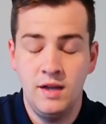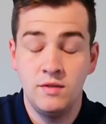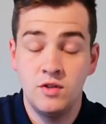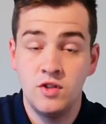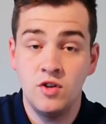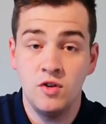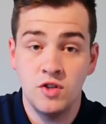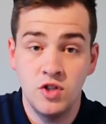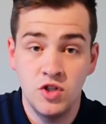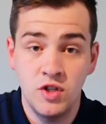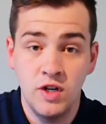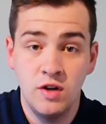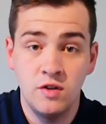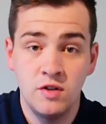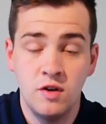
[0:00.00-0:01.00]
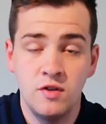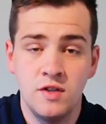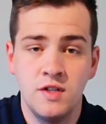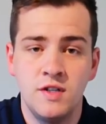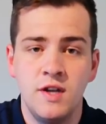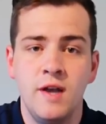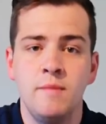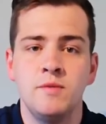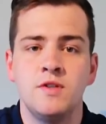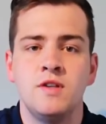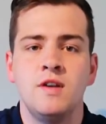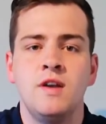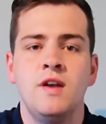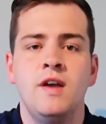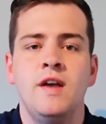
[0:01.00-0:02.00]
stocks and shares sorts of
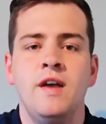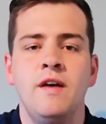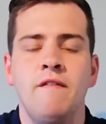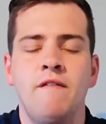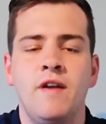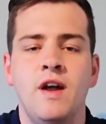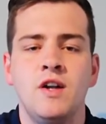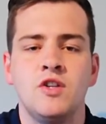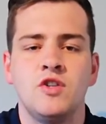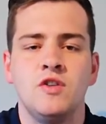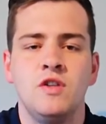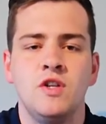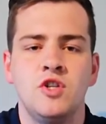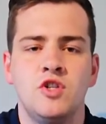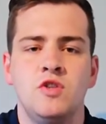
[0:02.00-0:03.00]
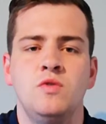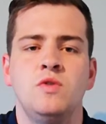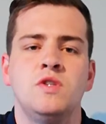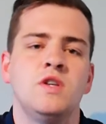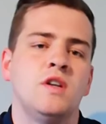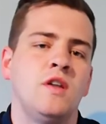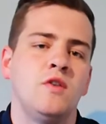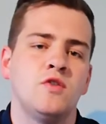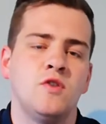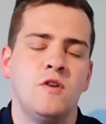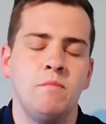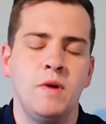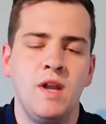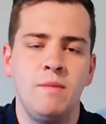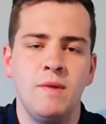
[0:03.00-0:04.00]
tips, financial issues and other sort
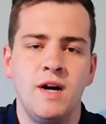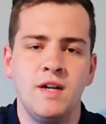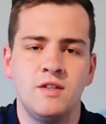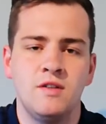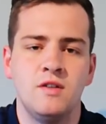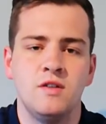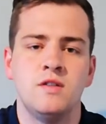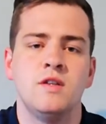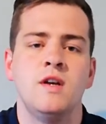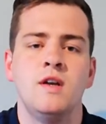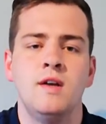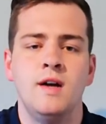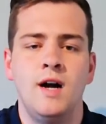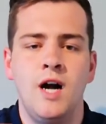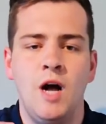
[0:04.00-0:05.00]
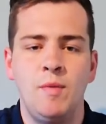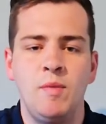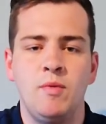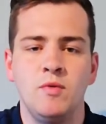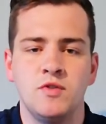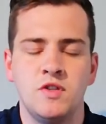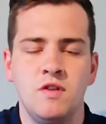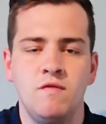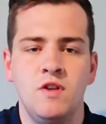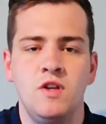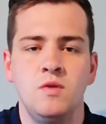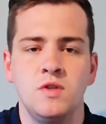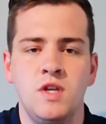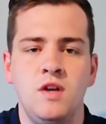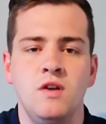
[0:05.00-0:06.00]
of money matters. I'll be posting
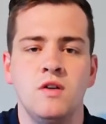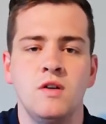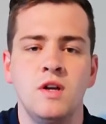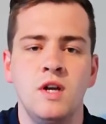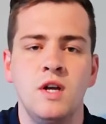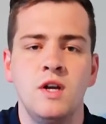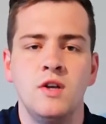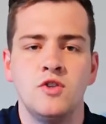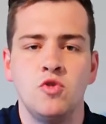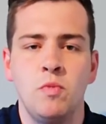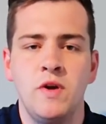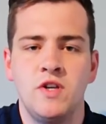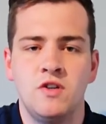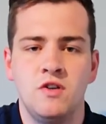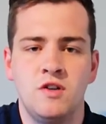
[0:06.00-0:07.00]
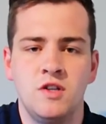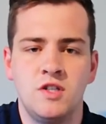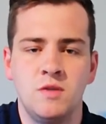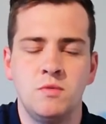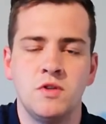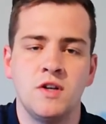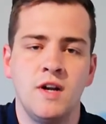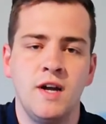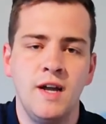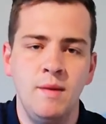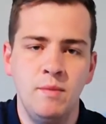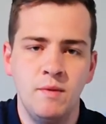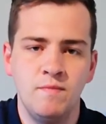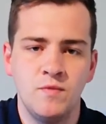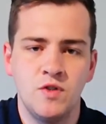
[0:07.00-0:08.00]
videos here, so make sure to subscribe
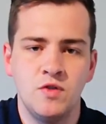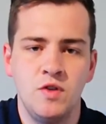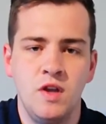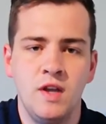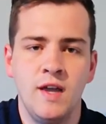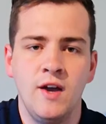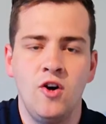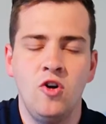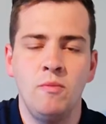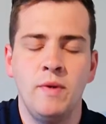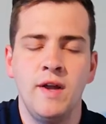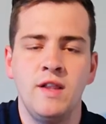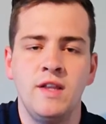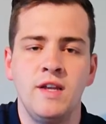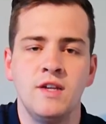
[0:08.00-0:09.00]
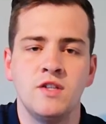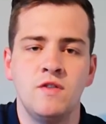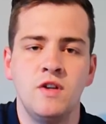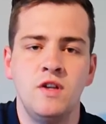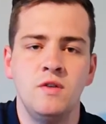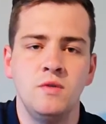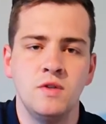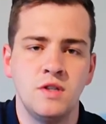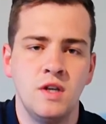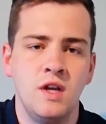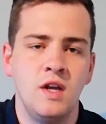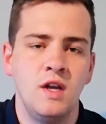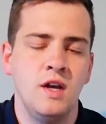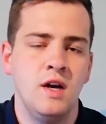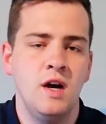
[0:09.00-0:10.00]
so that you get all my latest videos,
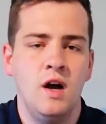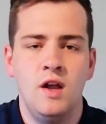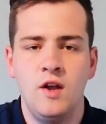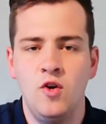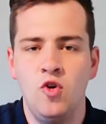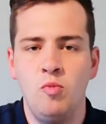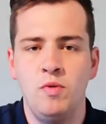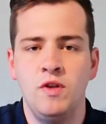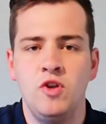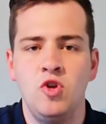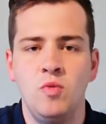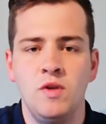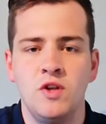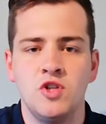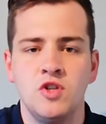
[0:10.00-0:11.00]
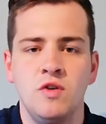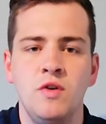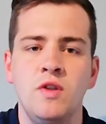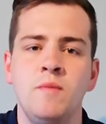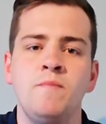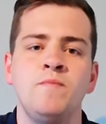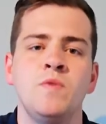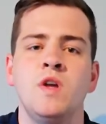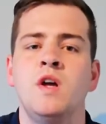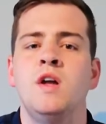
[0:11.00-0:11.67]
and I hope that you will enjoy them.